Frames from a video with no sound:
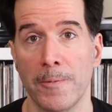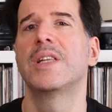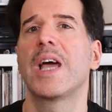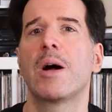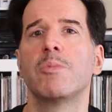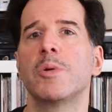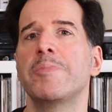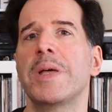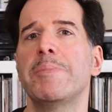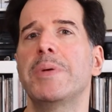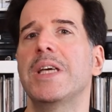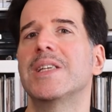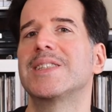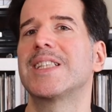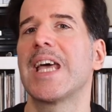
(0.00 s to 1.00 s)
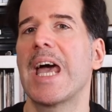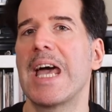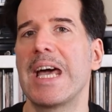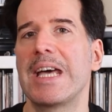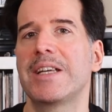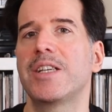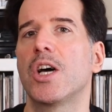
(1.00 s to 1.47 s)
The album may be a
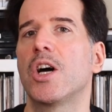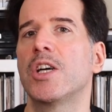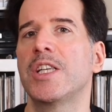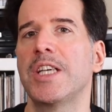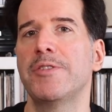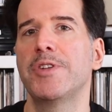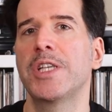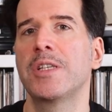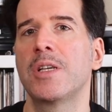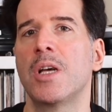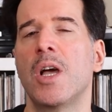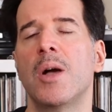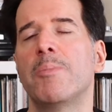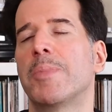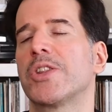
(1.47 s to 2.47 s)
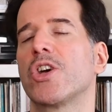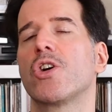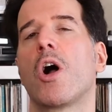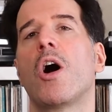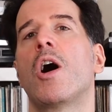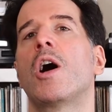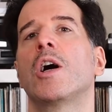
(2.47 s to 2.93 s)
tad uneven, but they're
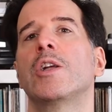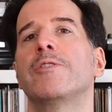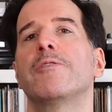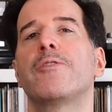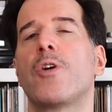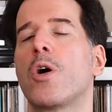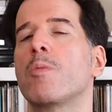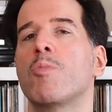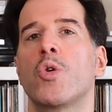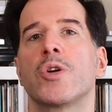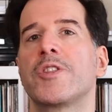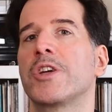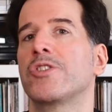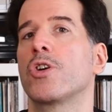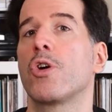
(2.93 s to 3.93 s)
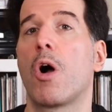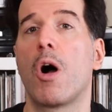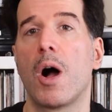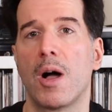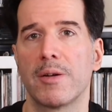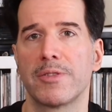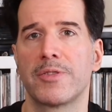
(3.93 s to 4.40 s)
on far more than they're
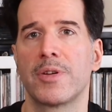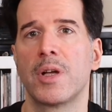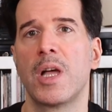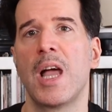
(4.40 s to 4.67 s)
off,